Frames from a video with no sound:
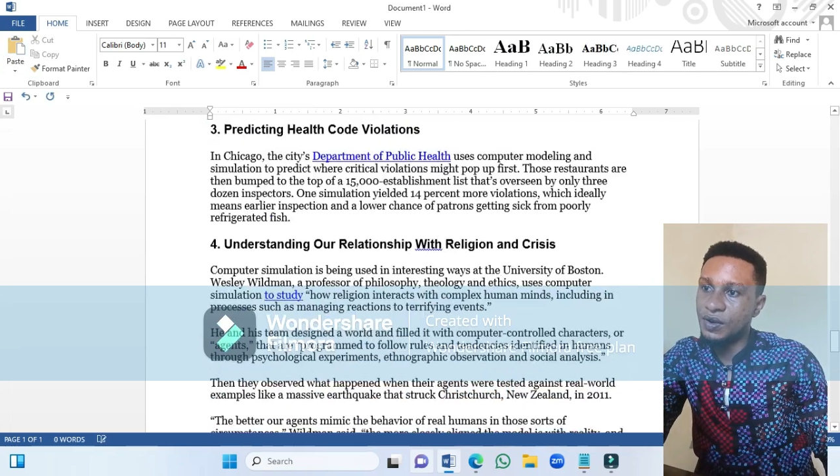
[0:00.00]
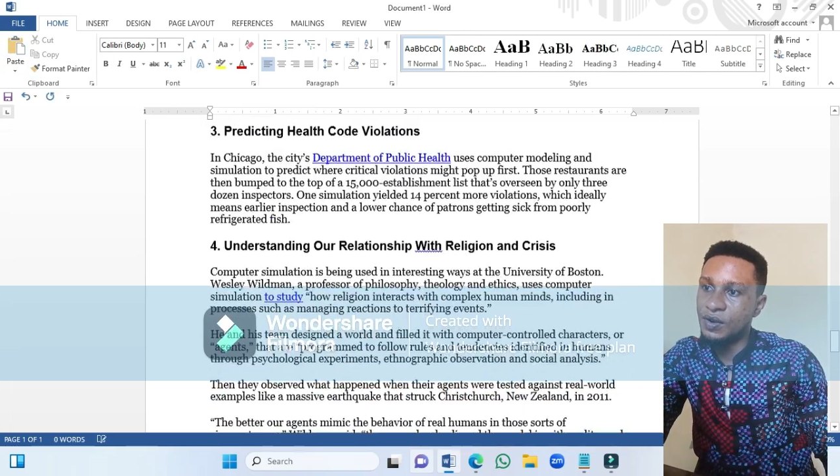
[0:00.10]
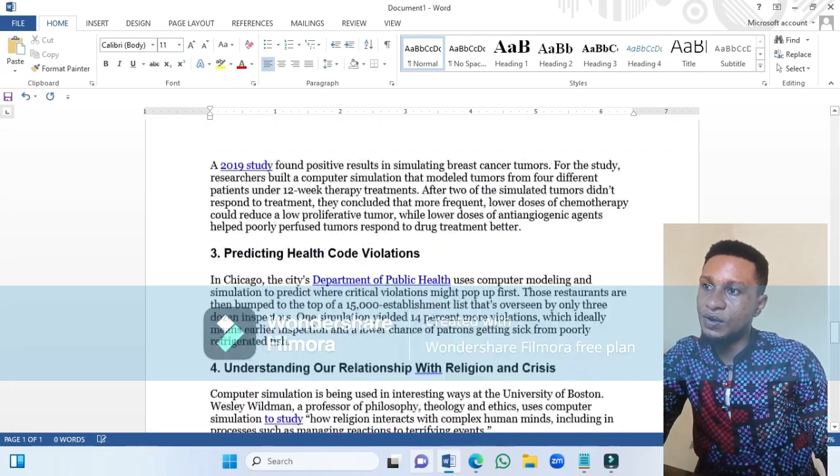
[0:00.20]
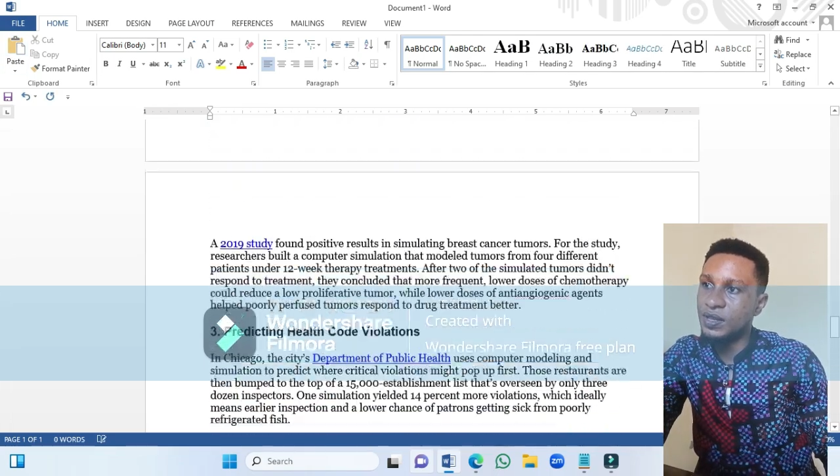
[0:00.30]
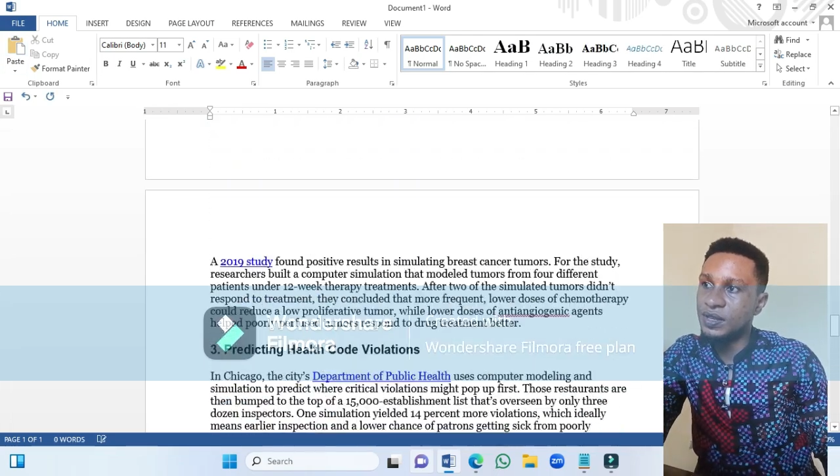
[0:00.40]

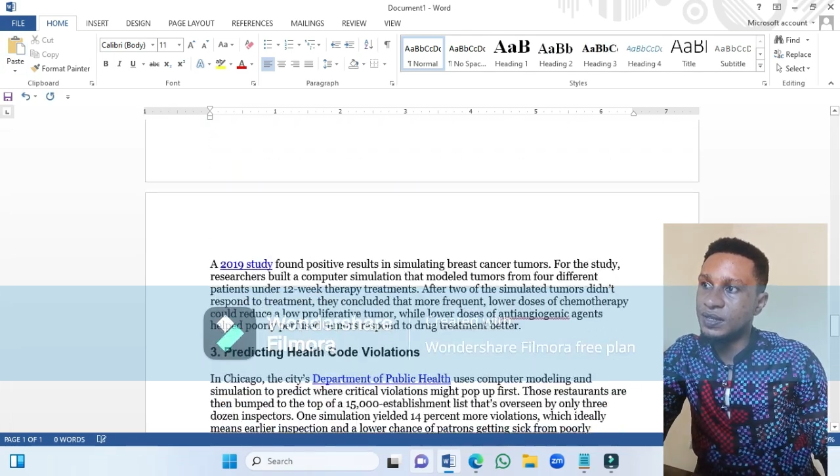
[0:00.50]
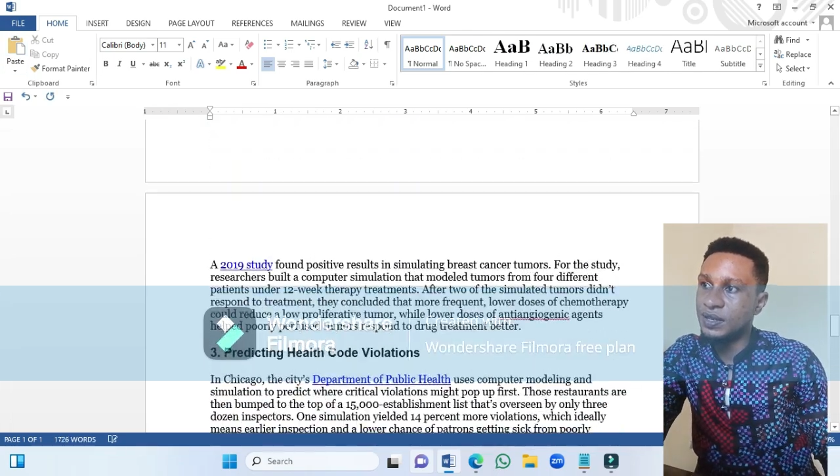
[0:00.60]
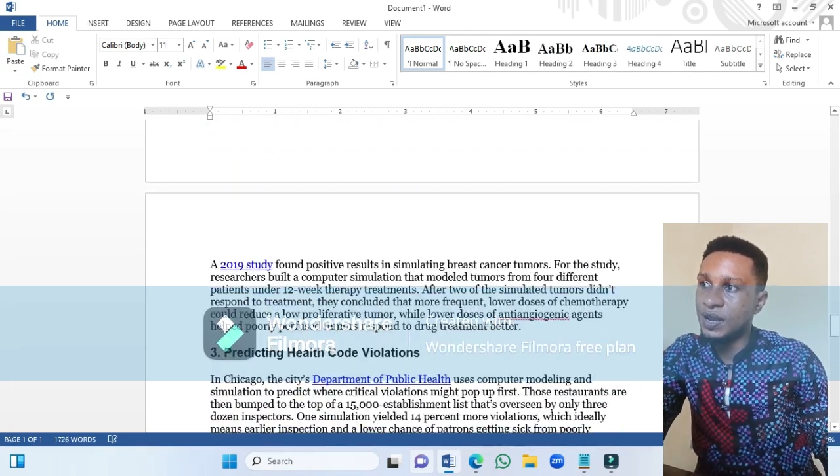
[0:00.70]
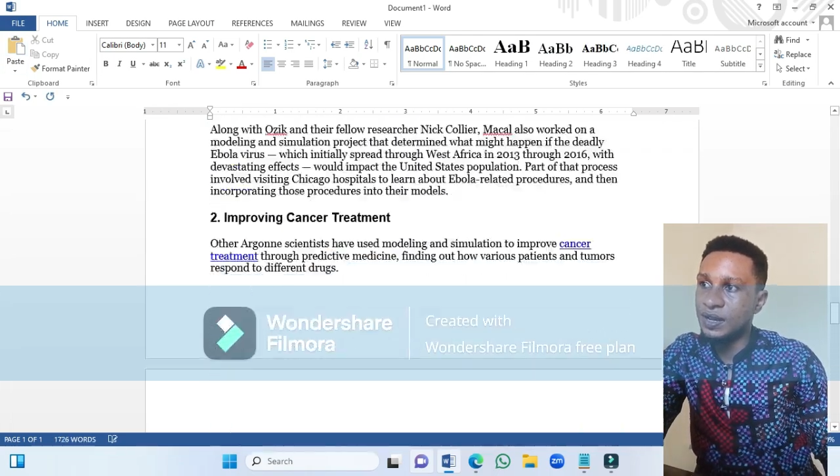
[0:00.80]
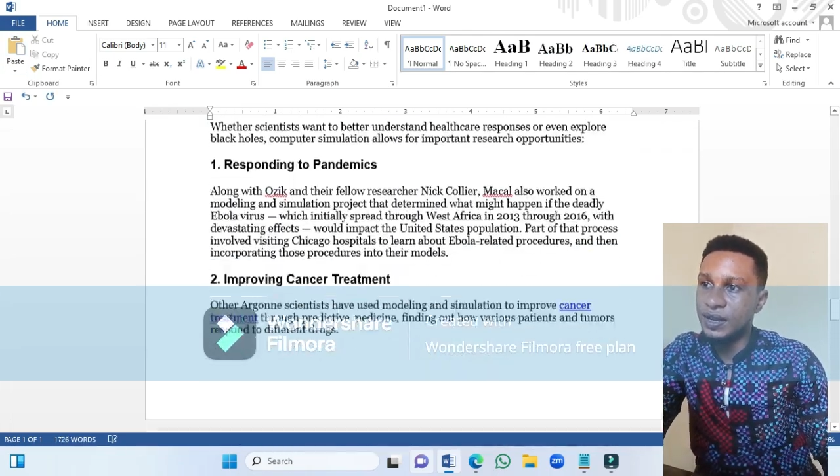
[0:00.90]
whole thing is
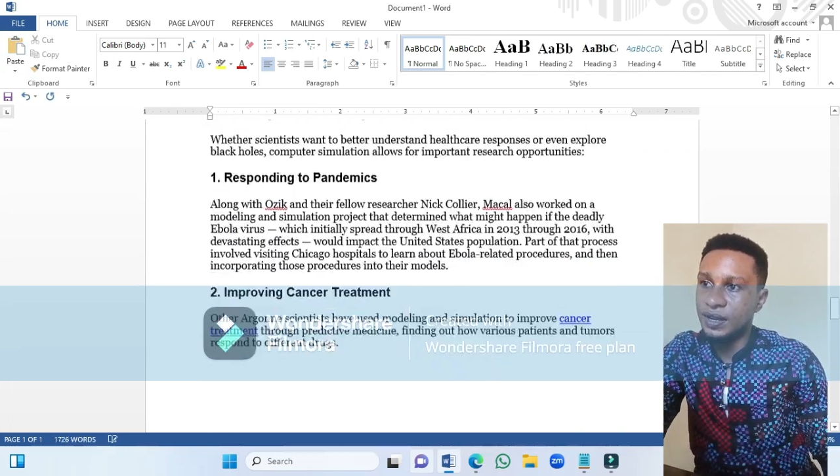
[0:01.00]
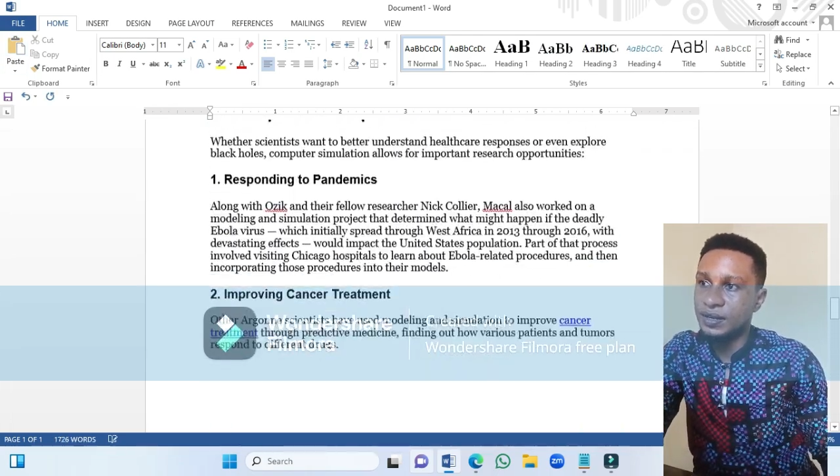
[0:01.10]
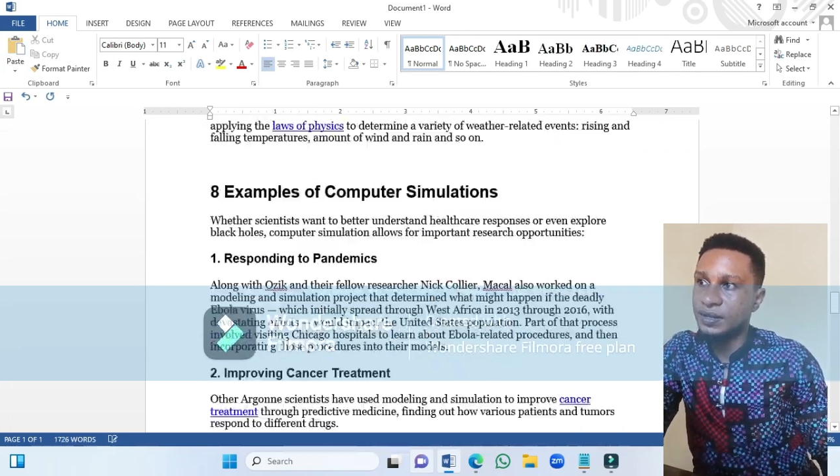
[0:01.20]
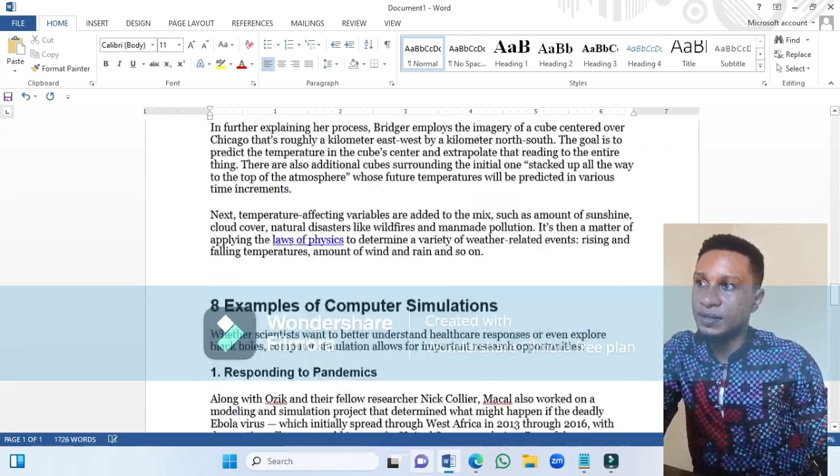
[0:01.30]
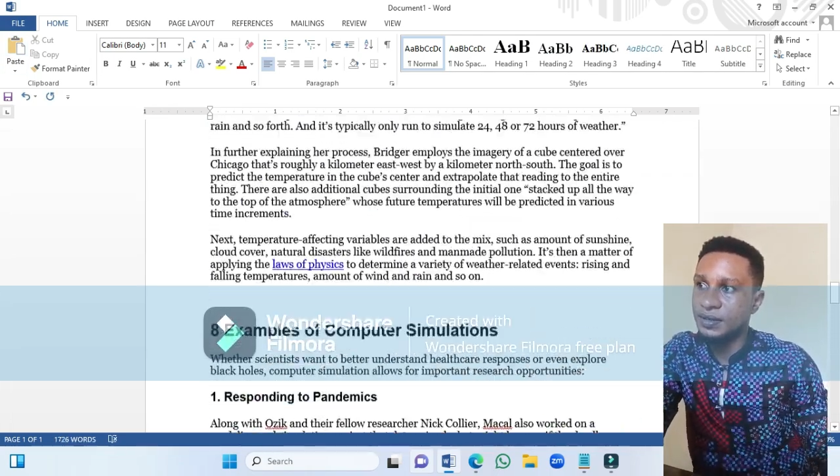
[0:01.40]
scattered,
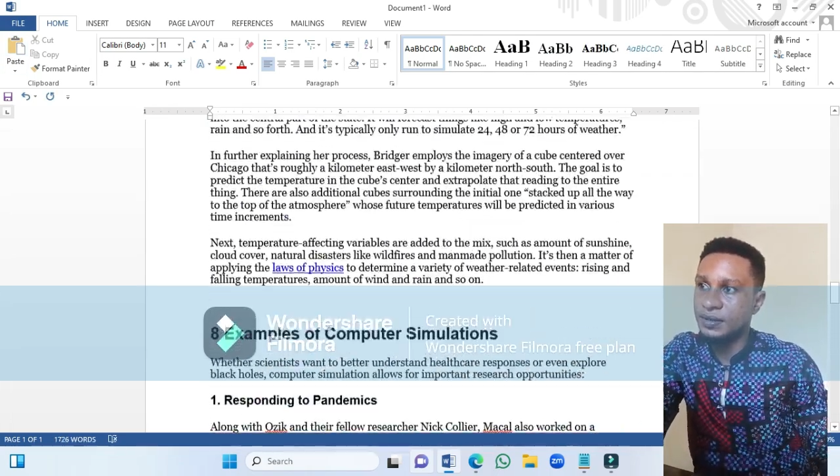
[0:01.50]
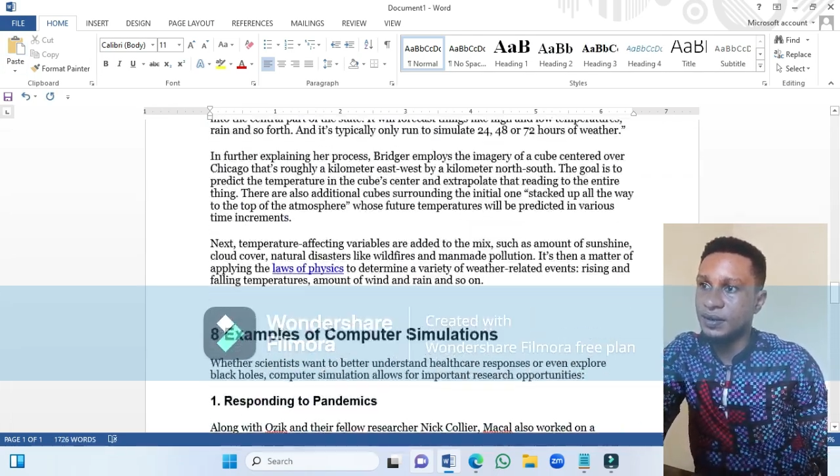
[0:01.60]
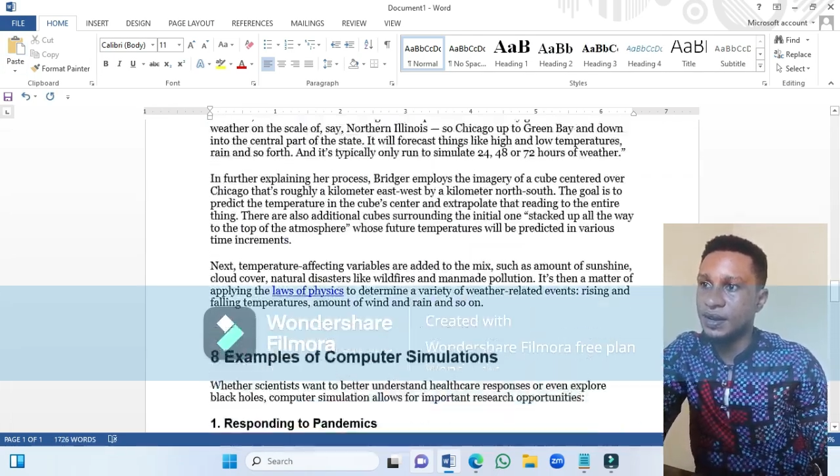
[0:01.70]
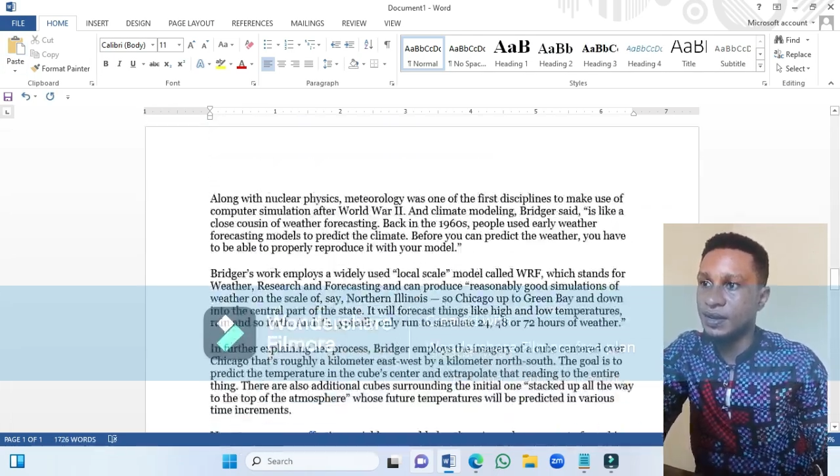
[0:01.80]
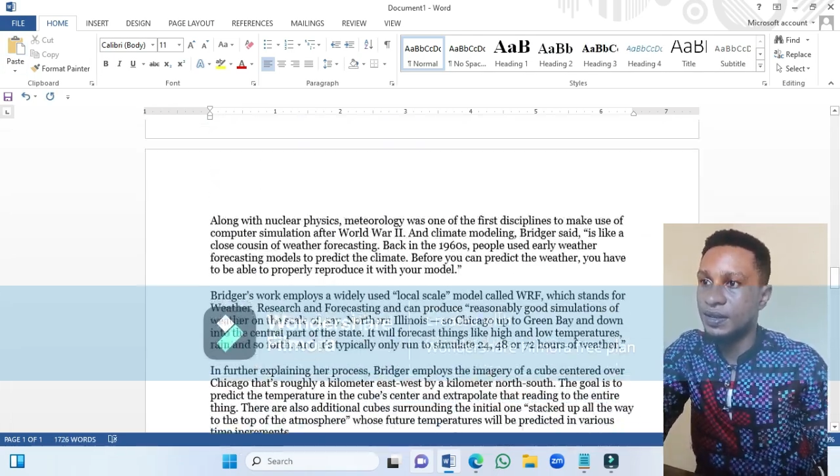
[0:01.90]

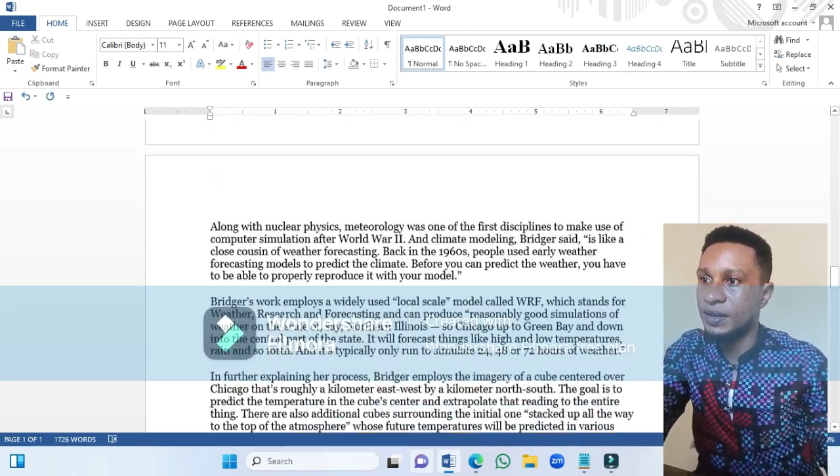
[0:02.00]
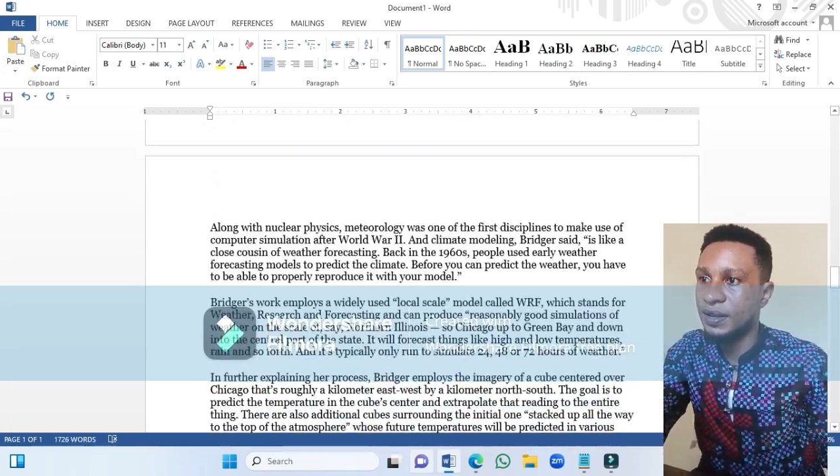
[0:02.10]
right?